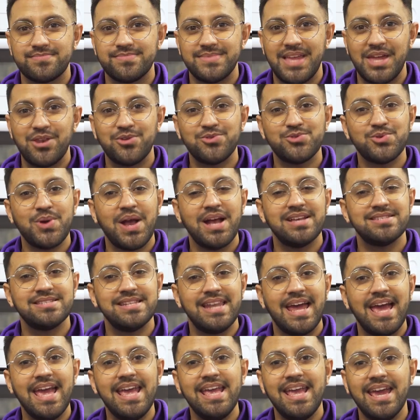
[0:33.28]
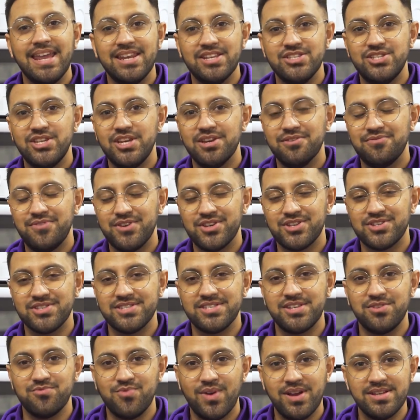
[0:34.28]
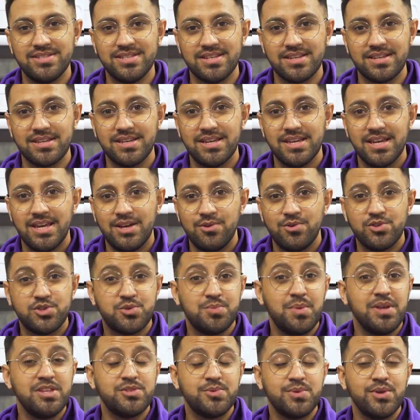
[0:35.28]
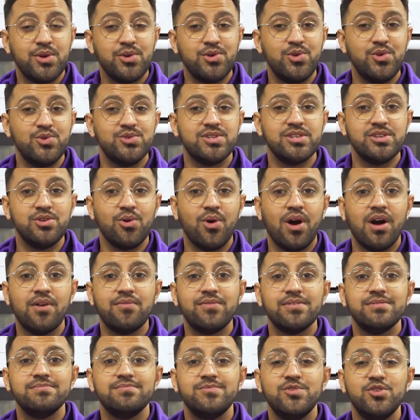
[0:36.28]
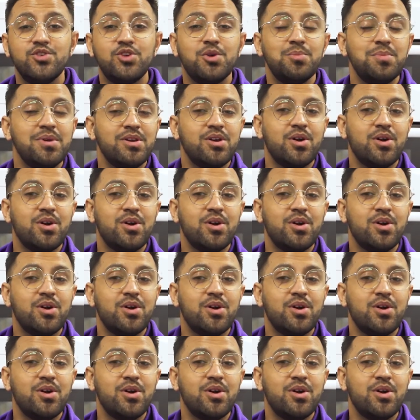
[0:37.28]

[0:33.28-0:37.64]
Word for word: It also has an A energy efficiency rating, which means when you're using your oven, you can be